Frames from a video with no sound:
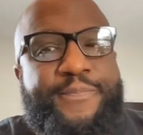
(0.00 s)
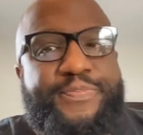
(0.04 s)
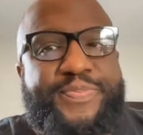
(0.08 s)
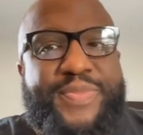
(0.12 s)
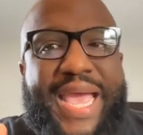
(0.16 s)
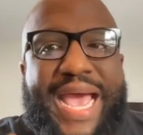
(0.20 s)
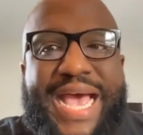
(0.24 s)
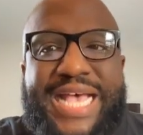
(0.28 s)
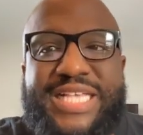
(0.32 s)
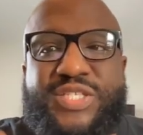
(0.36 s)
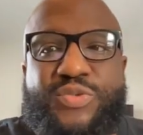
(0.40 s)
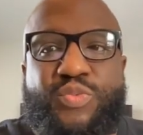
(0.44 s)

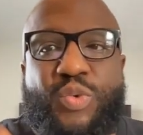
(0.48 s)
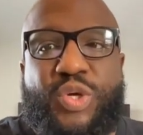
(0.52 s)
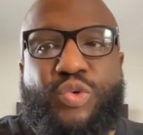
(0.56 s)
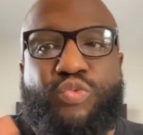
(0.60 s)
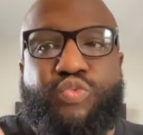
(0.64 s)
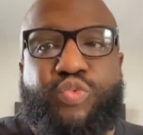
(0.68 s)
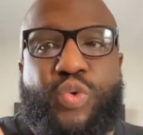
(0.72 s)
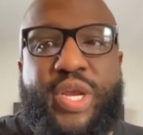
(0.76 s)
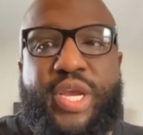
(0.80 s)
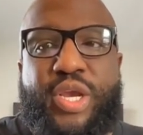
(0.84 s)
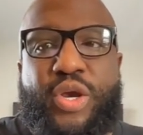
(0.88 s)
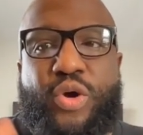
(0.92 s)
That's what
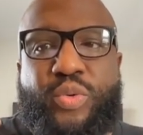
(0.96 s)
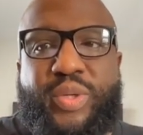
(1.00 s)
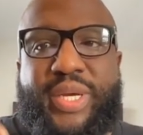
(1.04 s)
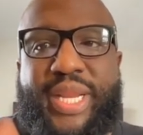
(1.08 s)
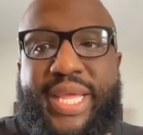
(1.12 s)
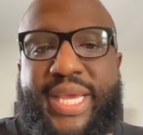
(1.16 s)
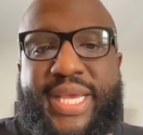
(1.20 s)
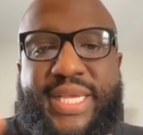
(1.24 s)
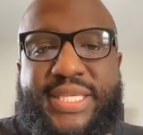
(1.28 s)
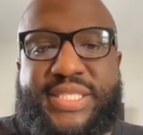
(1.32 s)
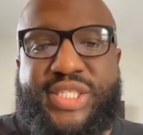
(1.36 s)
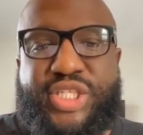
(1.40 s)
real
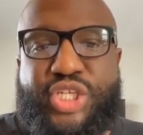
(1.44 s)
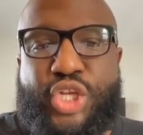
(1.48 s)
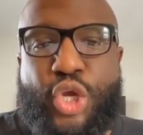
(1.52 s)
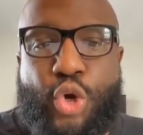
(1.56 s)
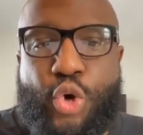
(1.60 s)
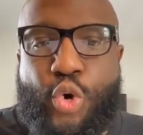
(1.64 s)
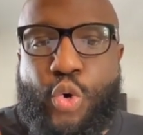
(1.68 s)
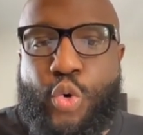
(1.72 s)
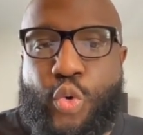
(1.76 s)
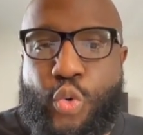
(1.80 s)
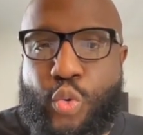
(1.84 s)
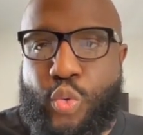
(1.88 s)
niggas
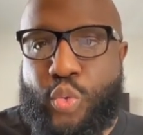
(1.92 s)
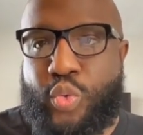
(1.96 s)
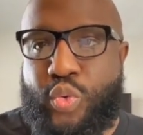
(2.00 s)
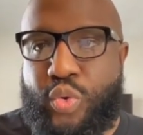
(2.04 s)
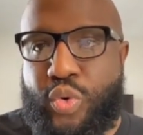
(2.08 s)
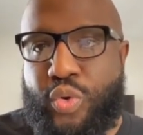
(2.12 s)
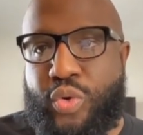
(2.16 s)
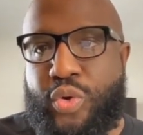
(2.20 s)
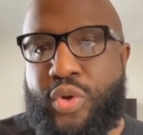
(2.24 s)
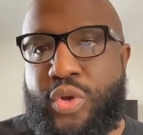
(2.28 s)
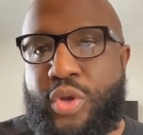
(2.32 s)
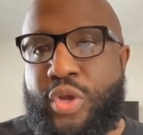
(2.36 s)
do.
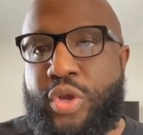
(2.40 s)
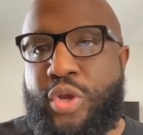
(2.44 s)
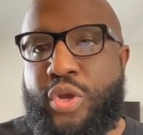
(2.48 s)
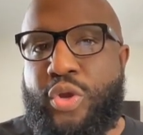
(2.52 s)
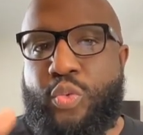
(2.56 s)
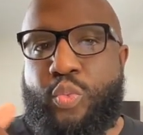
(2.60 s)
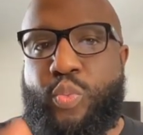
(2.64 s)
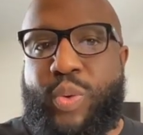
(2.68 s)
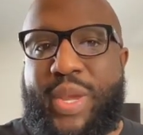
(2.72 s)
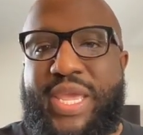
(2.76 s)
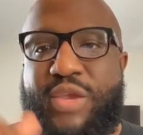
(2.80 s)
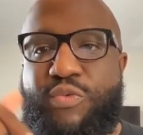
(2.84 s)

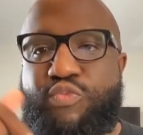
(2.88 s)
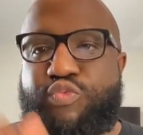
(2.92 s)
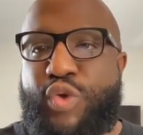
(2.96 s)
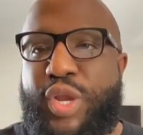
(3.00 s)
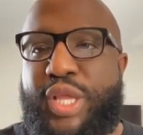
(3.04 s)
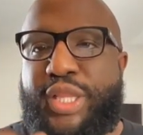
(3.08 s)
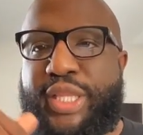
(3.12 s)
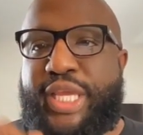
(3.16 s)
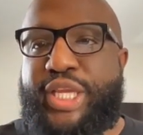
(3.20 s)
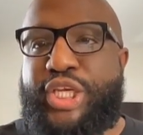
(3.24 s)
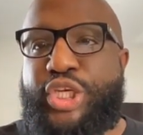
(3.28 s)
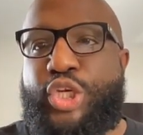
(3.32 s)
We
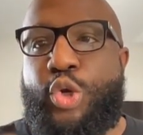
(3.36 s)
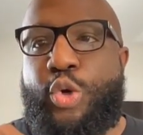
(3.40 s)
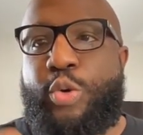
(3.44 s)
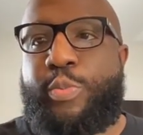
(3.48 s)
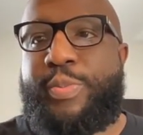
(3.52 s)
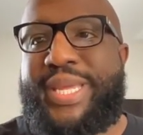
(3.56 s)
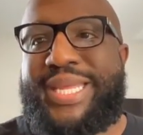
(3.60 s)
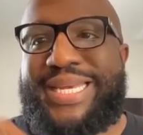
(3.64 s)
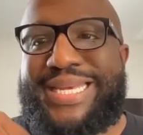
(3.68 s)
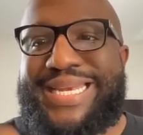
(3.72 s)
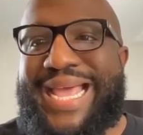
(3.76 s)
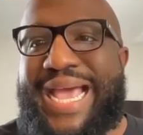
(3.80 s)
really do
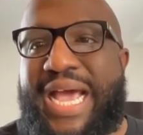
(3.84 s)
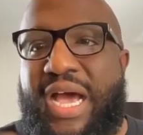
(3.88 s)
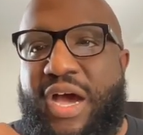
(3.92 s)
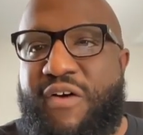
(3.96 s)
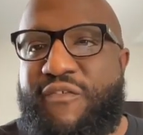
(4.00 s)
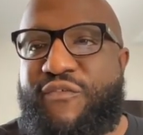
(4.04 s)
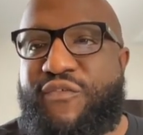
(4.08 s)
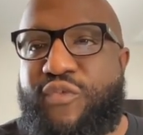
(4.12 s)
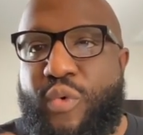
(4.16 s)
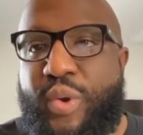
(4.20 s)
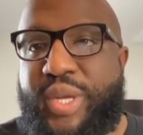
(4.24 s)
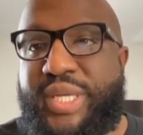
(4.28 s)
be
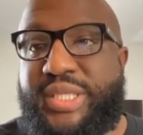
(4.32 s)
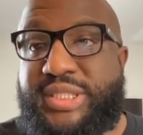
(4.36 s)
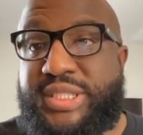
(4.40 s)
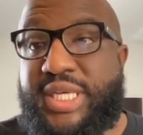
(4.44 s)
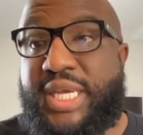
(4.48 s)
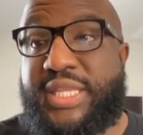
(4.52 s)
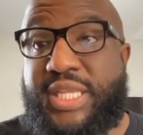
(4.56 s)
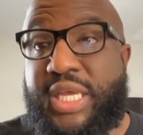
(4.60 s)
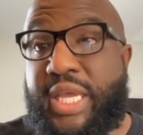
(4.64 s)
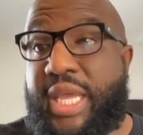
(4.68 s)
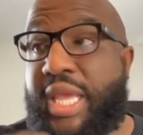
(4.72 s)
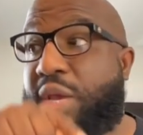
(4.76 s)
down for each
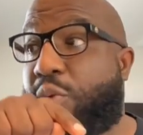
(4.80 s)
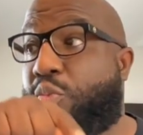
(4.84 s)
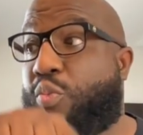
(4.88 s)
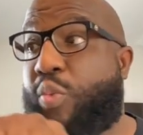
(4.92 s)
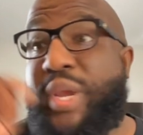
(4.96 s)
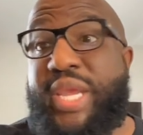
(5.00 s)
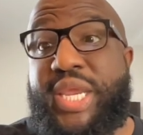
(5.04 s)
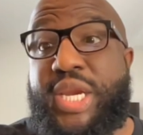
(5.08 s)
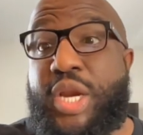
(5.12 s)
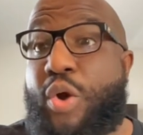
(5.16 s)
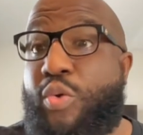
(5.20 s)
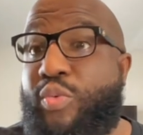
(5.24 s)
other, and
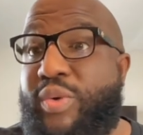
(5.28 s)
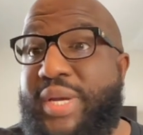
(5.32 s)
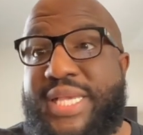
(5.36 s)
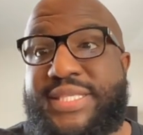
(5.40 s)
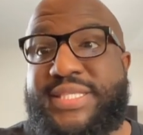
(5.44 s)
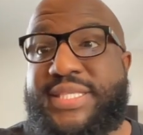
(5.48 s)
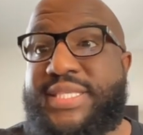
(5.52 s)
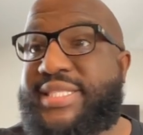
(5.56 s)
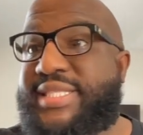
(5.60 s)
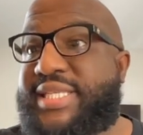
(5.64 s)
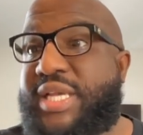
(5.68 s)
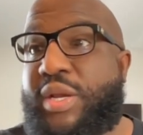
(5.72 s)
we don't
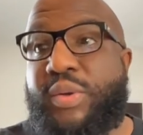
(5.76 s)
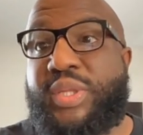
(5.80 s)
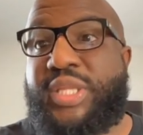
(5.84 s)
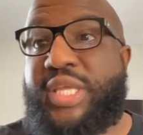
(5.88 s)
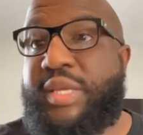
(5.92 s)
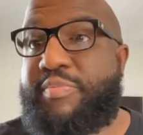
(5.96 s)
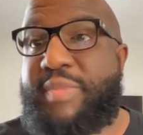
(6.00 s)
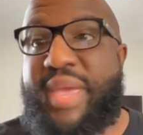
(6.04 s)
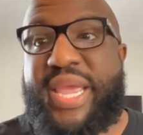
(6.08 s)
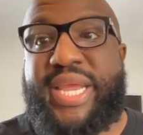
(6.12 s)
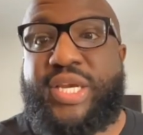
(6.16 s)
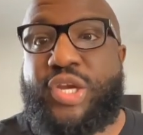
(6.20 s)

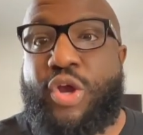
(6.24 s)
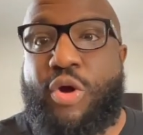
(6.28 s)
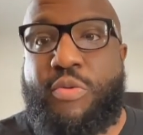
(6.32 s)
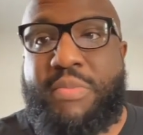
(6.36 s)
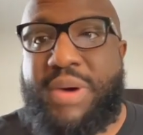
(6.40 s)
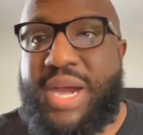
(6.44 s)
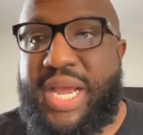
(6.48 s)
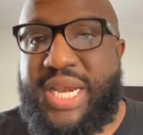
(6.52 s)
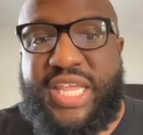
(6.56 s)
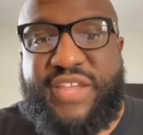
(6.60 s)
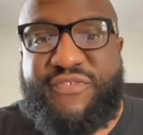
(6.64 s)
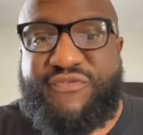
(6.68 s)
necessarily make no
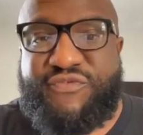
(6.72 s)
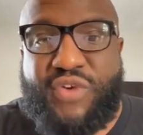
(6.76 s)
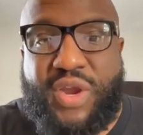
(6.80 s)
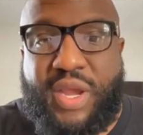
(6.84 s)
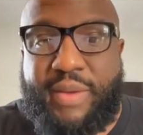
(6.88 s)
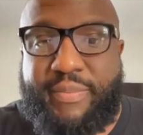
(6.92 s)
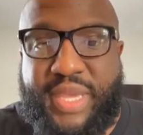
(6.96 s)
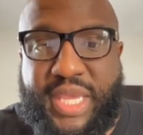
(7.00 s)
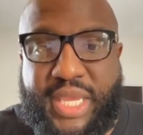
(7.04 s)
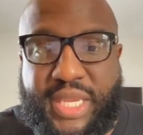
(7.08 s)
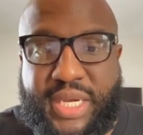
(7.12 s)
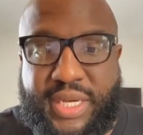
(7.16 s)
money
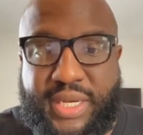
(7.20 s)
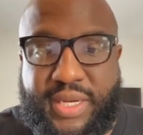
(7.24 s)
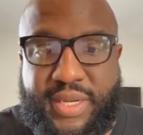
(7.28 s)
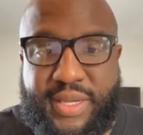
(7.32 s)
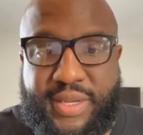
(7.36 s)
from it.